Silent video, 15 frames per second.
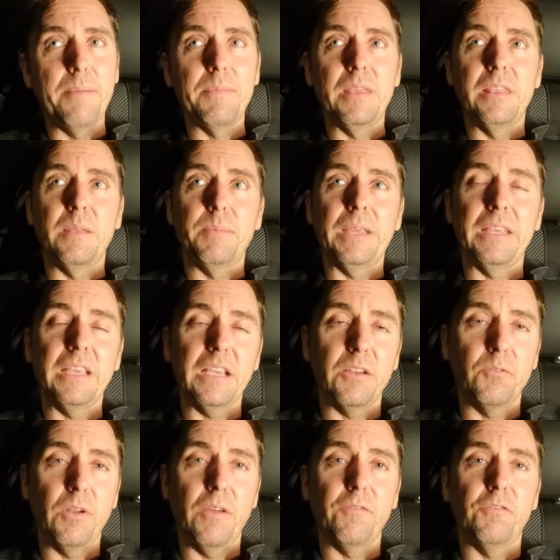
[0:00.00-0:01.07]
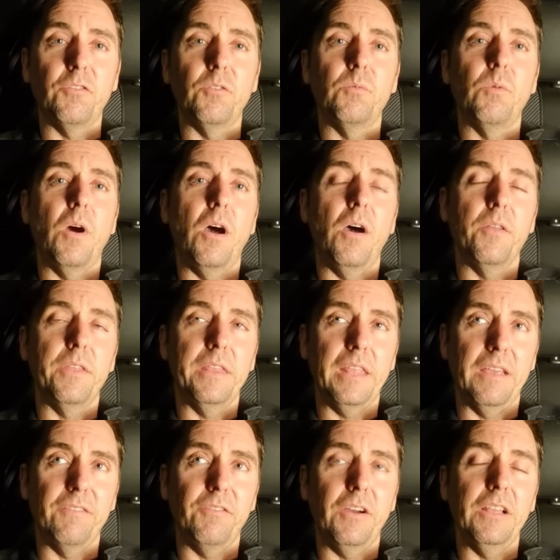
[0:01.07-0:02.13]
They've been kicking around for a while, then
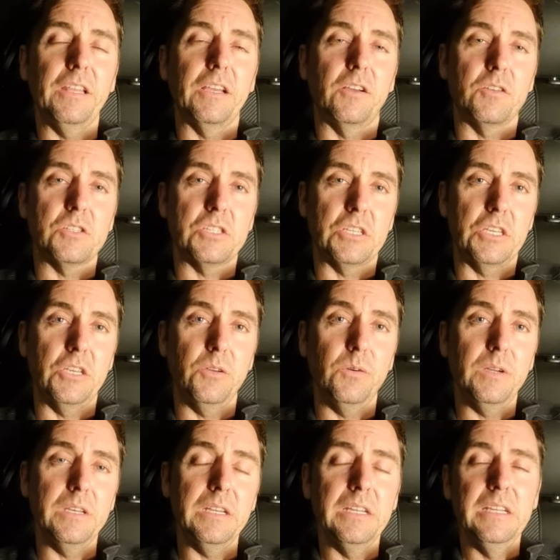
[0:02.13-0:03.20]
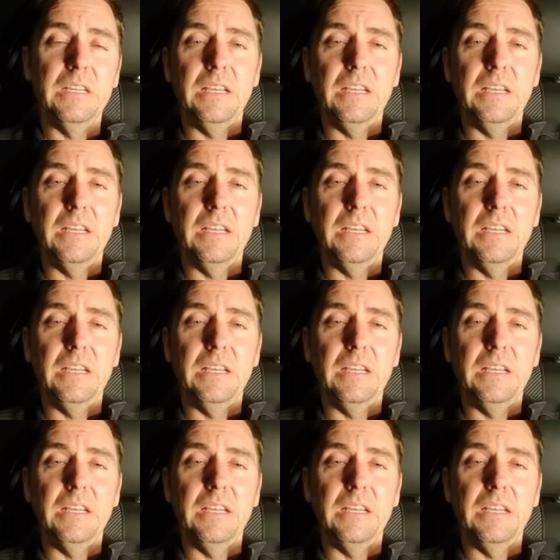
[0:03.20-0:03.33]
they finally got secured.